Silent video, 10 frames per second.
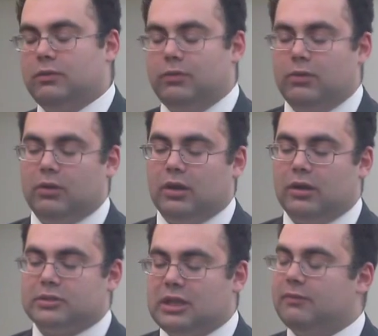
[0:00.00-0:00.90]

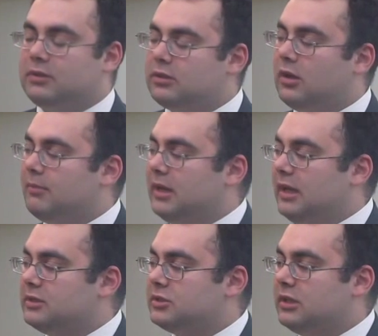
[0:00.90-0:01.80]
for
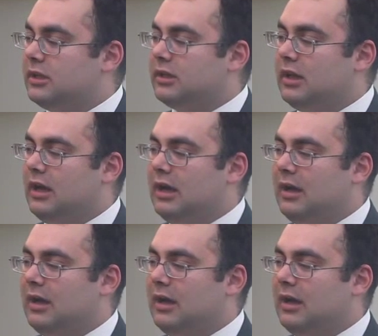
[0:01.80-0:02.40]
self-determination,